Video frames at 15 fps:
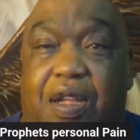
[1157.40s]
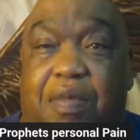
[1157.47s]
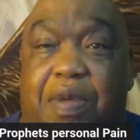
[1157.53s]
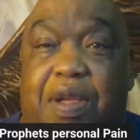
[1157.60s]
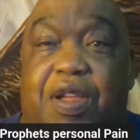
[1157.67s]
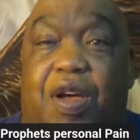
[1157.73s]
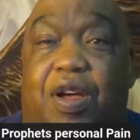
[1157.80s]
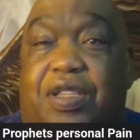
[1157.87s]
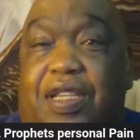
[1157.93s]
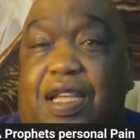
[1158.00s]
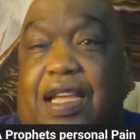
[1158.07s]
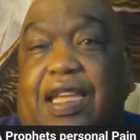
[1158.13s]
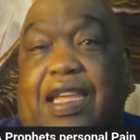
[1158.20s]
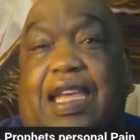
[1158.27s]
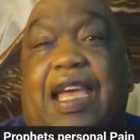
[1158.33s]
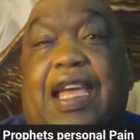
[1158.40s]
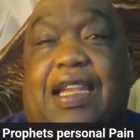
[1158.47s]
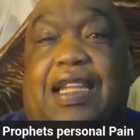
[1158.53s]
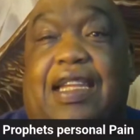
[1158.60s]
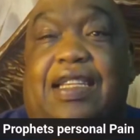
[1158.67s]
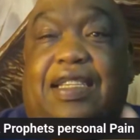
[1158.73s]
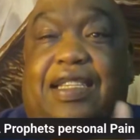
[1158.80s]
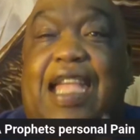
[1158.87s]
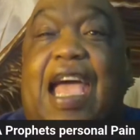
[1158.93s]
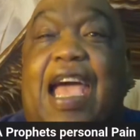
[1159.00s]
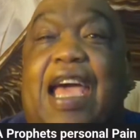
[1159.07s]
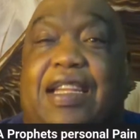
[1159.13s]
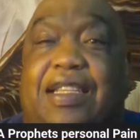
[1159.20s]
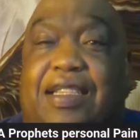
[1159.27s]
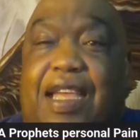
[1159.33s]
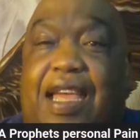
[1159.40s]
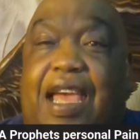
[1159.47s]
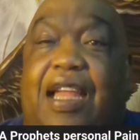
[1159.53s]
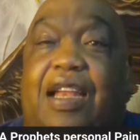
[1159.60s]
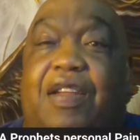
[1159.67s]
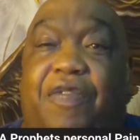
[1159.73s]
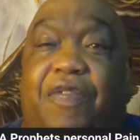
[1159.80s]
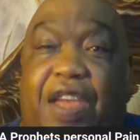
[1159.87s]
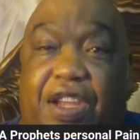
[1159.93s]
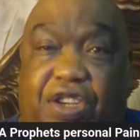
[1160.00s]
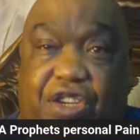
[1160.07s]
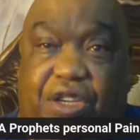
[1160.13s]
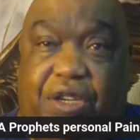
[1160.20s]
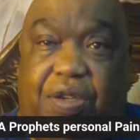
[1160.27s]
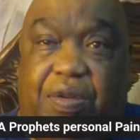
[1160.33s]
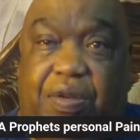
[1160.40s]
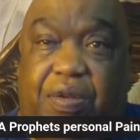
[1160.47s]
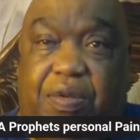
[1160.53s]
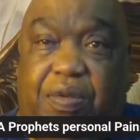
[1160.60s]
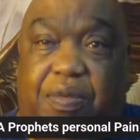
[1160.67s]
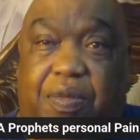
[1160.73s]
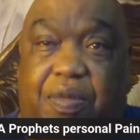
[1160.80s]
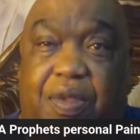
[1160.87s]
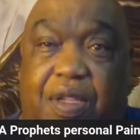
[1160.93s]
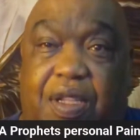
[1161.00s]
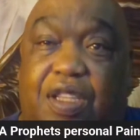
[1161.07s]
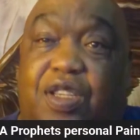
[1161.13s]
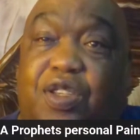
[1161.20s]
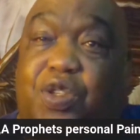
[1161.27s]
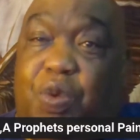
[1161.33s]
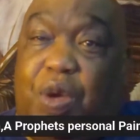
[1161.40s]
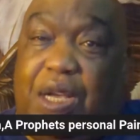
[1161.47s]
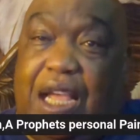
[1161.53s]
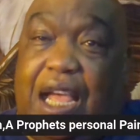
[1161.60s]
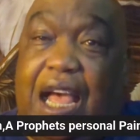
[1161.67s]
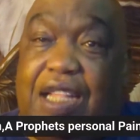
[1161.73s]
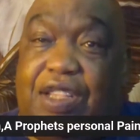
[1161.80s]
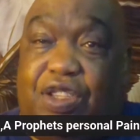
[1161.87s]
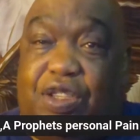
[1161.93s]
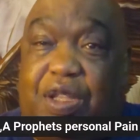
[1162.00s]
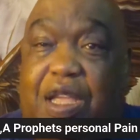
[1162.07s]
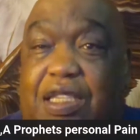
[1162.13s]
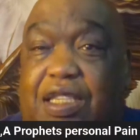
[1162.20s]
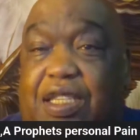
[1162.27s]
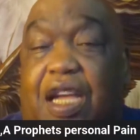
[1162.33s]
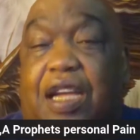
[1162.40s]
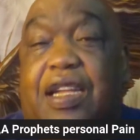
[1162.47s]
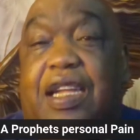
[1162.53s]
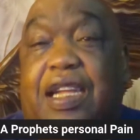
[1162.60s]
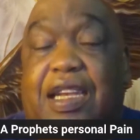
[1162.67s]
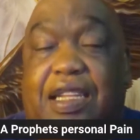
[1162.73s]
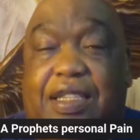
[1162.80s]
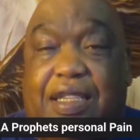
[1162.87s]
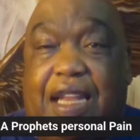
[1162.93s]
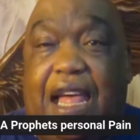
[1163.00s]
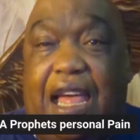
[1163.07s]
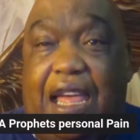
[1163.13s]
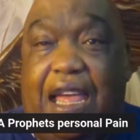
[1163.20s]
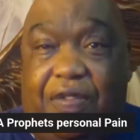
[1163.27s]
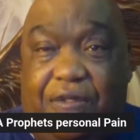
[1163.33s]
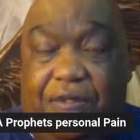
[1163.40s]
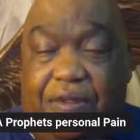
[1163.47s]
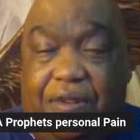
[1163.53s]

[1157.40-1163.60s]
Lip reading: because, again, status, elevation. This is what God has done in his life.